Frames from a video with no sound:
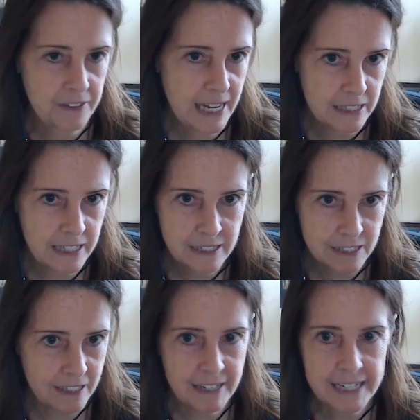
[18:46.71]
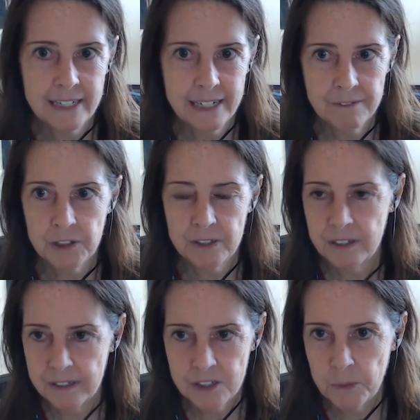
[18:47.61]
That sense that I can give it
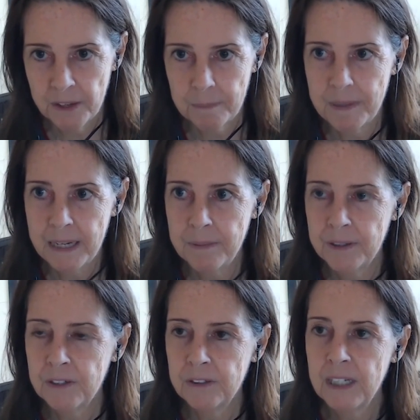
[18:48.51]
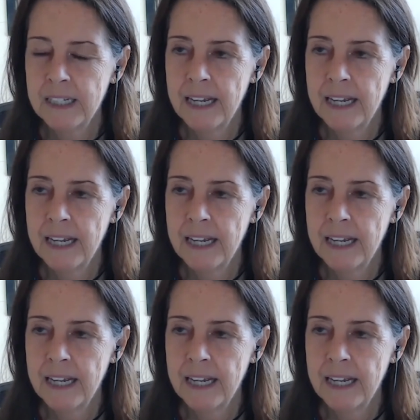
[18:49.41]
to other people?